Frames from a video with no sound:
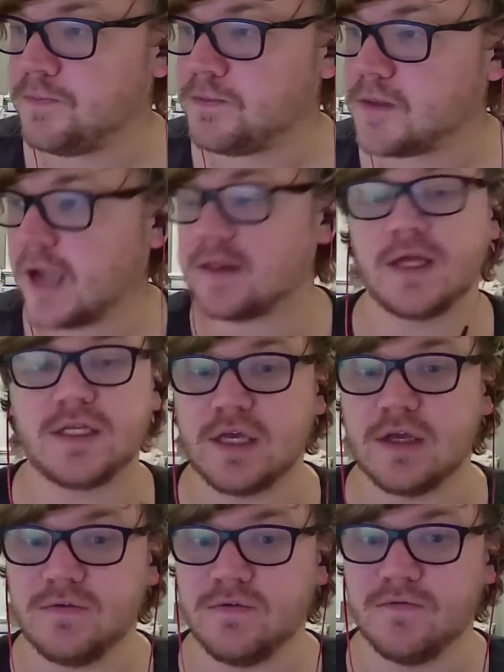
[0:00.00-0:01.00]
I'd like to
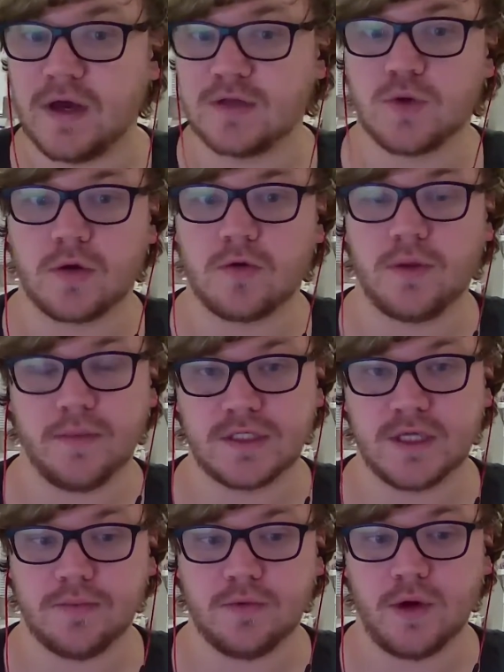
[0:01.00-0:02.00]
get Vice Requiem at
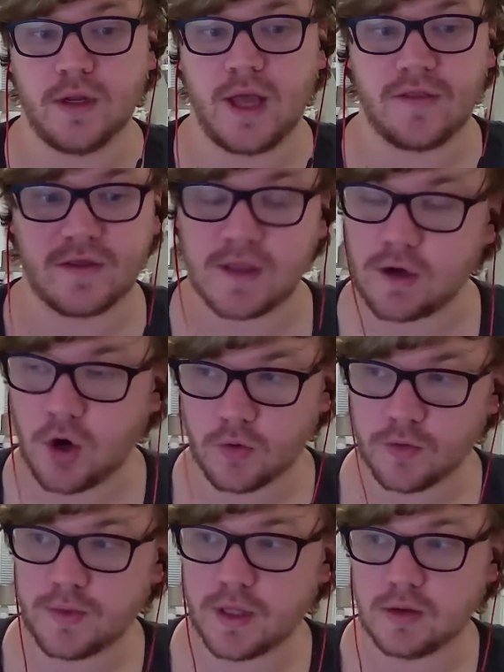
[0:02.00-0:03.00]
some point. I think that card
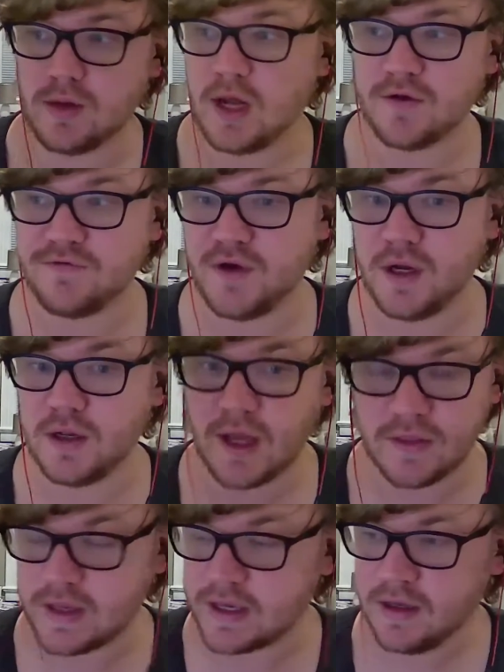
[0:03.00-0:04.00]
would be a lot of fun. I
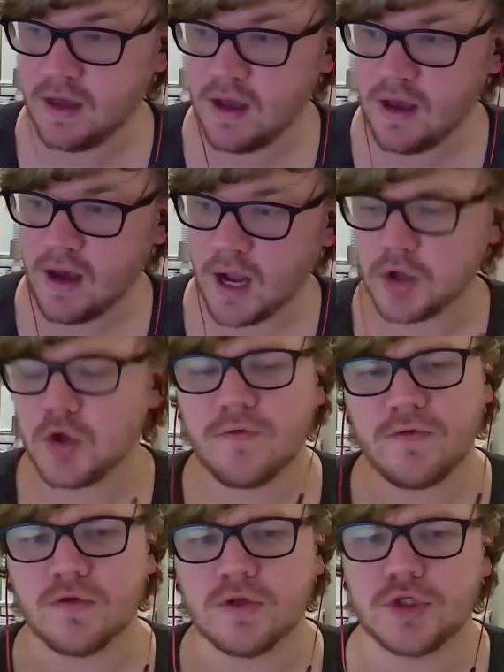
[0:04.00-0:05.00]
don't know if it
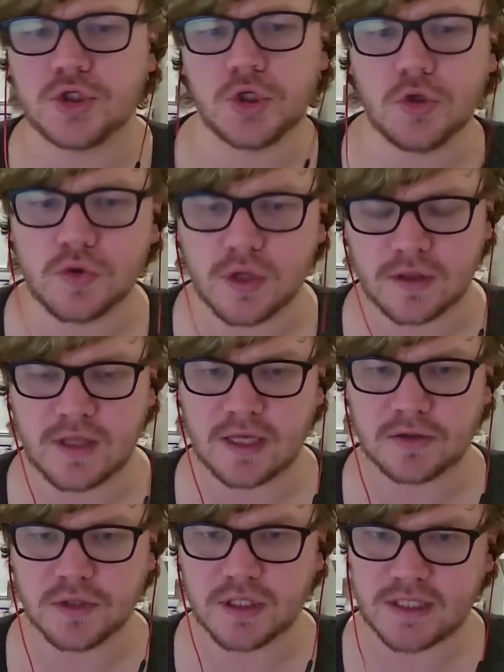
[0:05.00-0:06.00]
would do good things
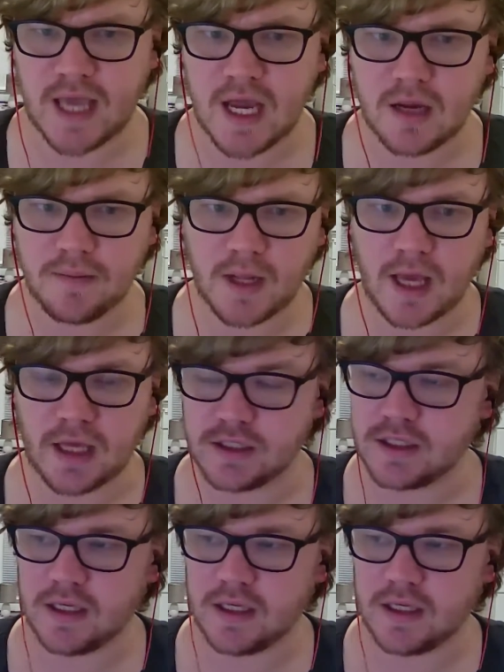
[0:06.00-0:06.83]
for the deck, but I